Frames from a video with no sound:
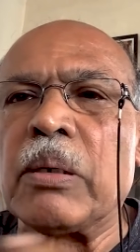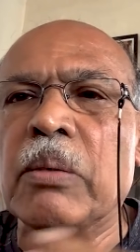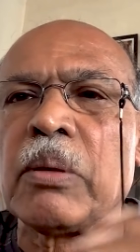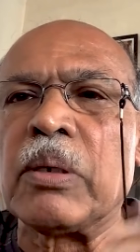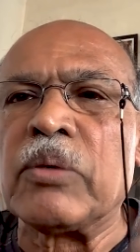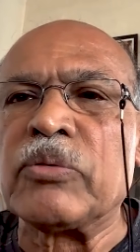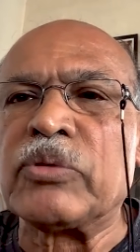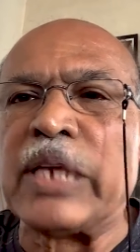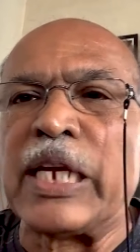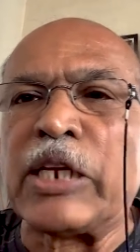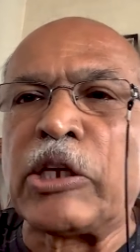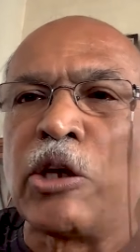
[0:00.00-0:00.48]

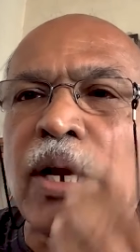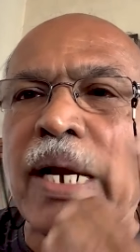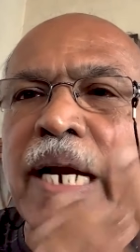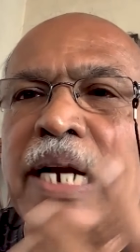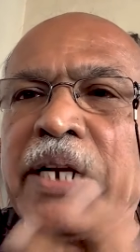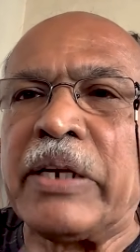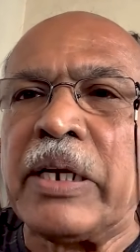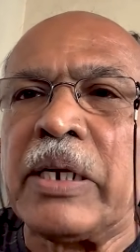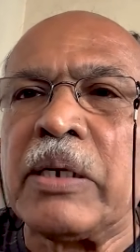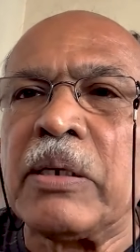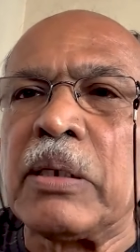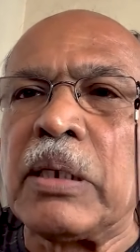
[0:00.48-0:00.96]
circulate
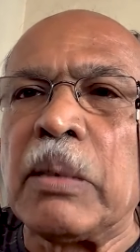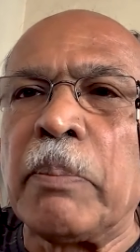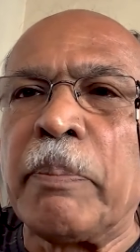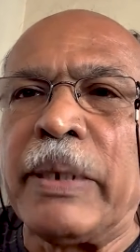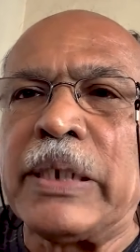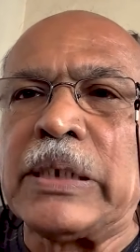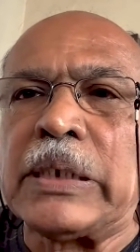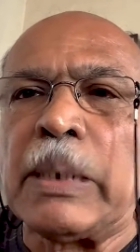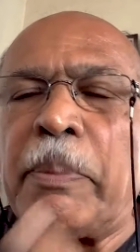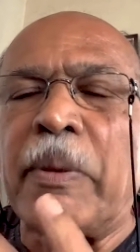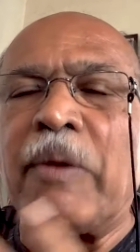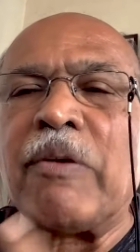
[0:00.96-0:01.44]
it. The B
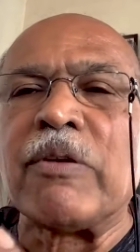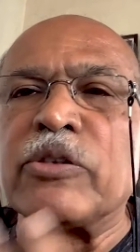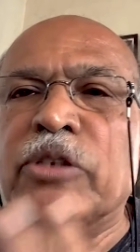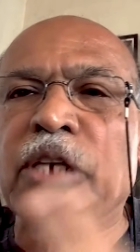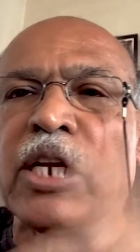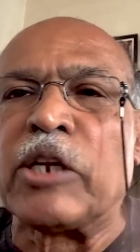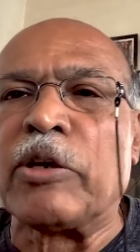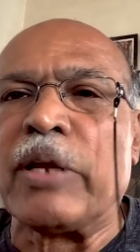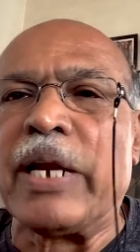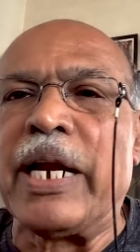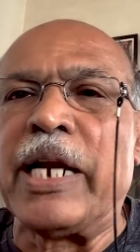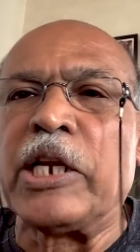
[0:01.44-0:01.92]
J P will
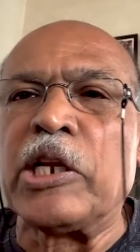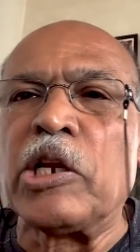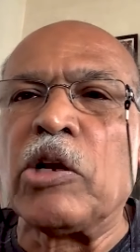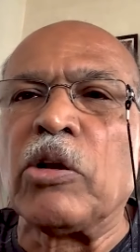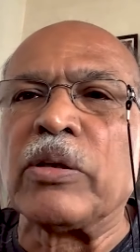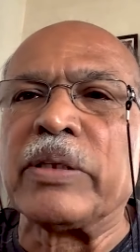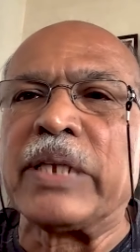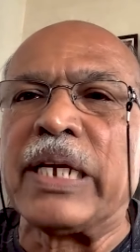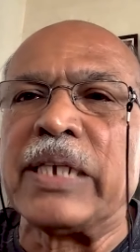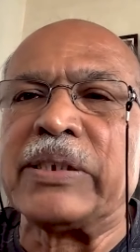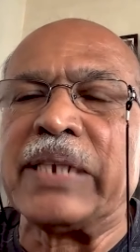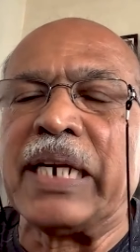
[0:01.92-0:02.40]
circulate, you know,
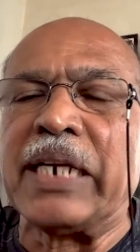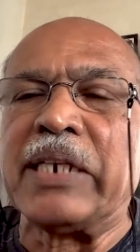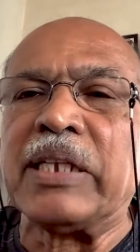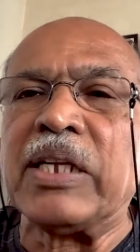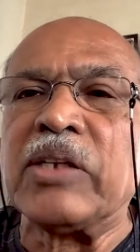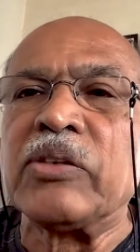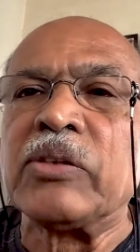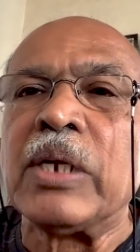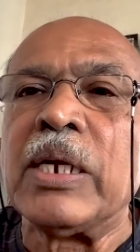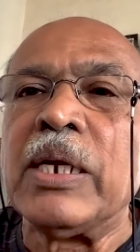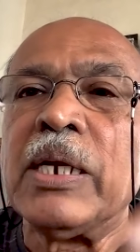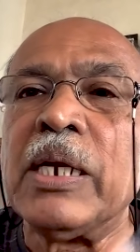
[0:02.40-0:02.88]
they said
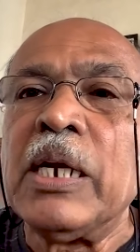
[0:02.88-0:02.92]
this.